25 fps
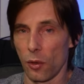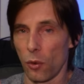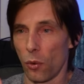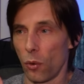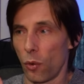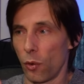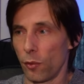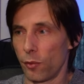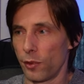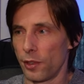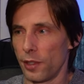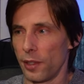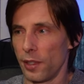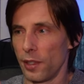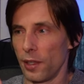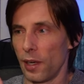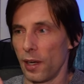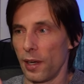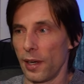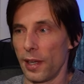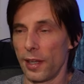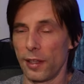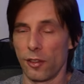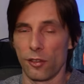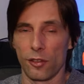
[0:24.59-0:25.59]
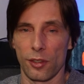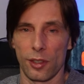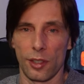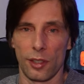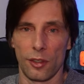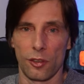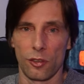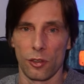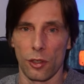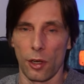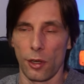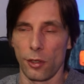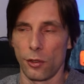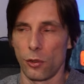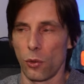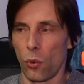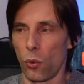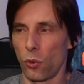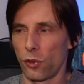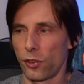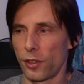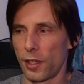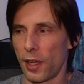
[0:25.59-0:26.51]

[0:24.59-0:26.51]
of the lens inside those